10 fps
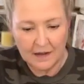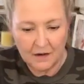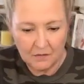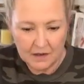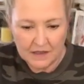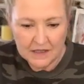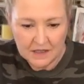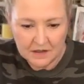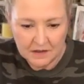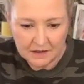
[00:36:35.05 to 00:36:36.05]
I really
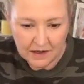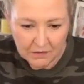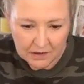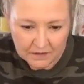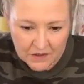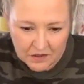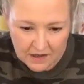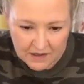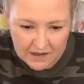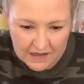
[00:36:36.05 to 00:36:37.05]
do. I would love to
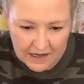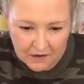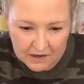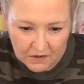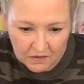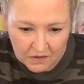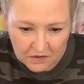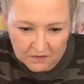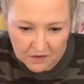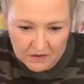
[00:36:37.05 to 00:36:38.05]
try this. How do I
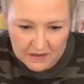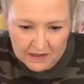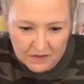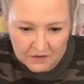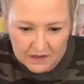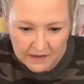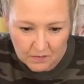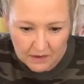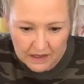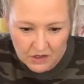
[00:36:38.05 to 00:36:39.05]
order a few stencils in
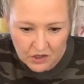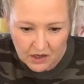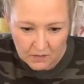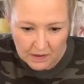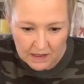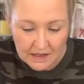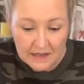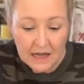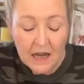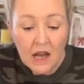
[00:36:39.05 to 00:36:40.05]
the black chalk paste?